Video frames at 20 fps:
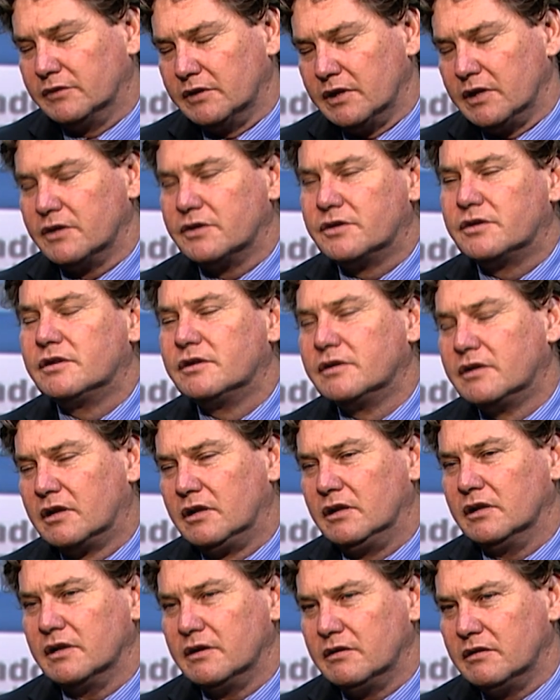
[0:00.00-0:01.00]
Linc's
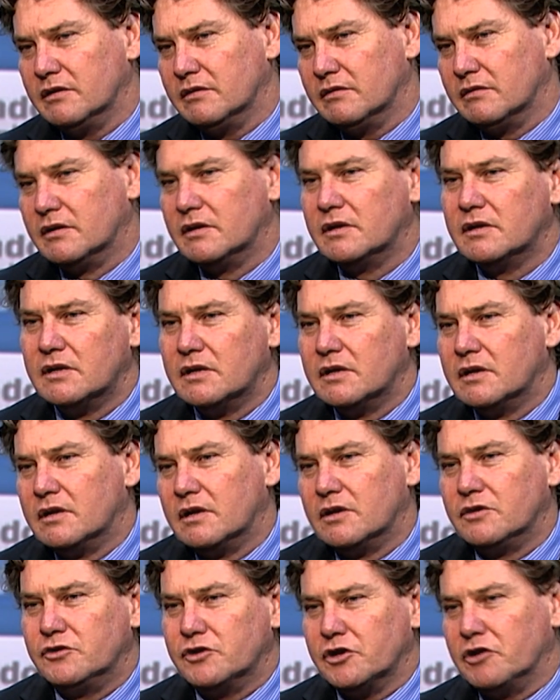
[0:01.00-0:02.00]
clean
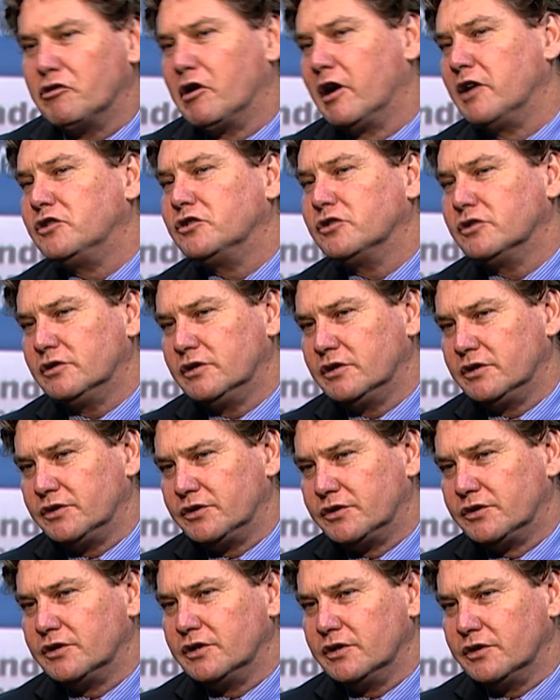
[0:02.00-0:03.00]
generation
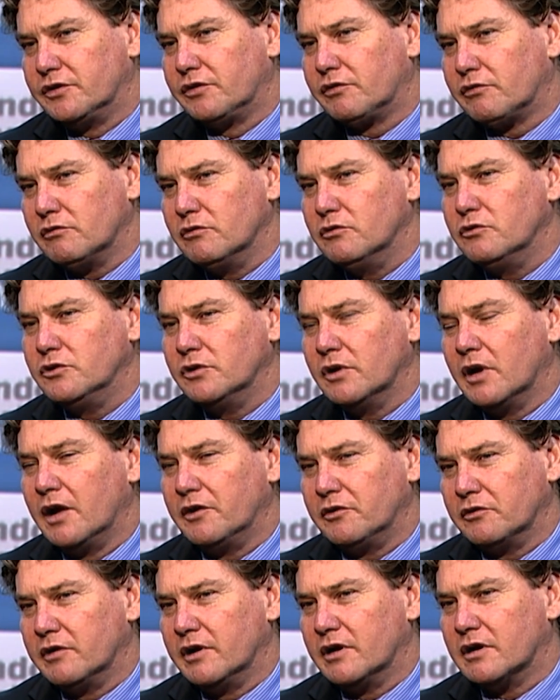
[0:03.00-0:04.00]
is through
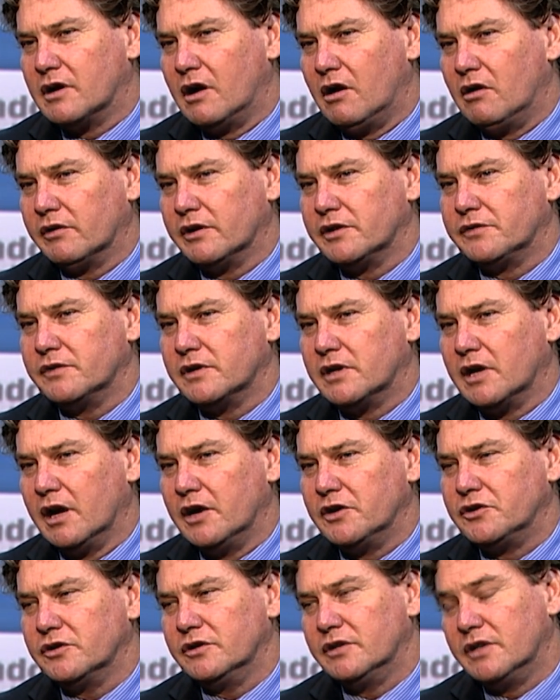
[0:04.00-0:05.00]
underground coal
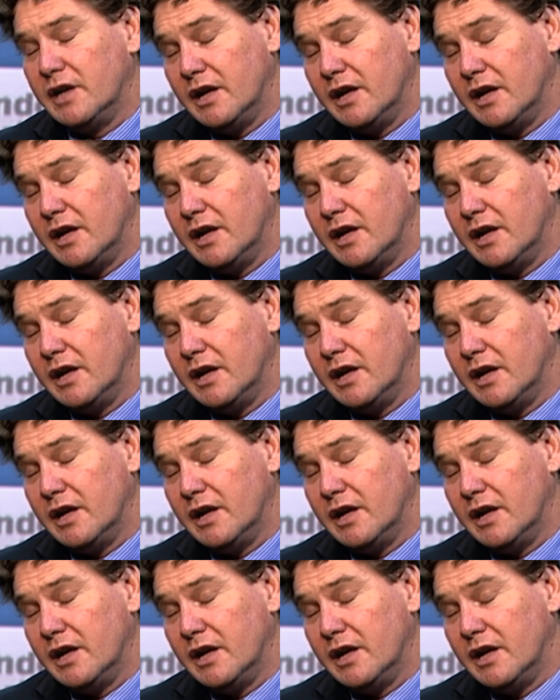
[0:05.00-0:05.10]
gasification.